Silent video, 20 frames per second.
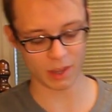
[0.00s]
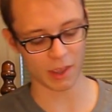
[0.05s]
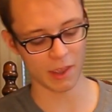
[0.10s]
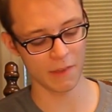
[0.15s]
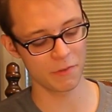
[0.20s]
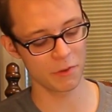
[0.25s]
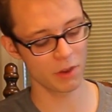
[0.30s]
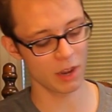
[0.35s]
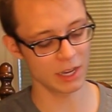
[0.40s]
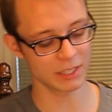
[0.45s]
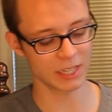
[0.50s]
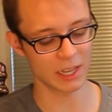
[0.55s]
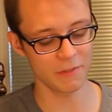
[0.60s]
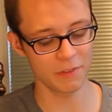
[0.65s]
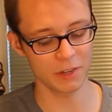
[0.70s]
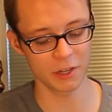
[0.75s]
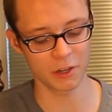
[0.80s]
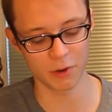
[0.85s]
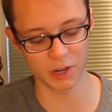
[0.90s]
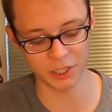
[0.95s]
If you guys have
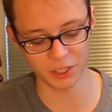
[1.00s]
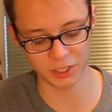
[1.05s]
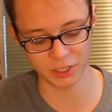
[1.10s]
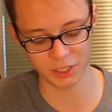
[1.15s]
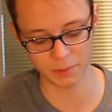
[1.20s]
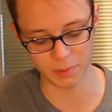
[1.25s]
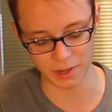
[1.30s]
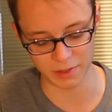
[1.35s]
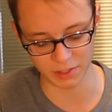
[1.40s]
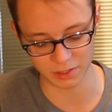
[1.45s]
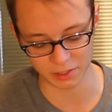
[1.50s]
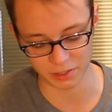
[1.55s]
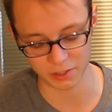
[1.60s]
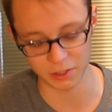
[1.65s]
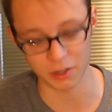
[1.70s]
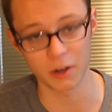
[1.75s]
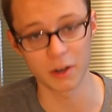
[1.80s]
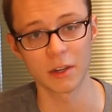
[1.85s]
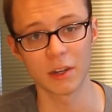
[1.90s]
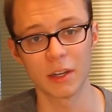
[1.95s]
any questions about this
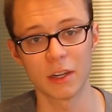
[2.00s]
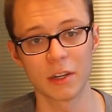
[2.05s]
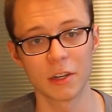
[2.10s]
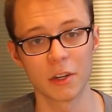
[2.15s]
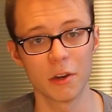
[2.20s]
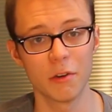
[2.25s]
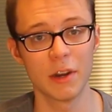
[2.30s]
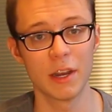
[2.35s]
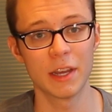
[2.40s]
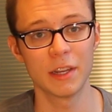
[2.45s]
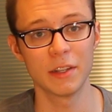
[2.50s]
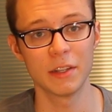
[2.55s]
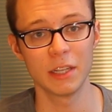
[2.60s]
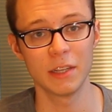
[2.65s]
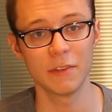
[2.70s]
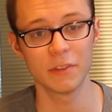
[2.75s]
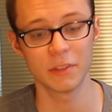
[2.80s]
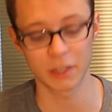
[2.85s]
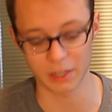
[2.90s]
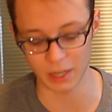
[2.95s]
guitar, go ahead and
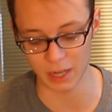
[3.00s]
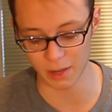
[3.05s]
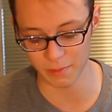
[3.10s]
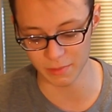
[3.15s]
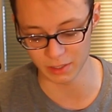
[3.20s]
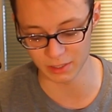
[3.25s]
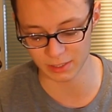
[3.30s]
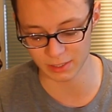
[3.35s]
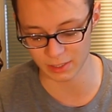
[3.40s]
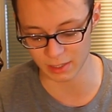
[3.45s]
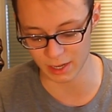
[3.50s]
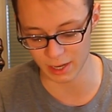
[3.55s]
leave it in the comments.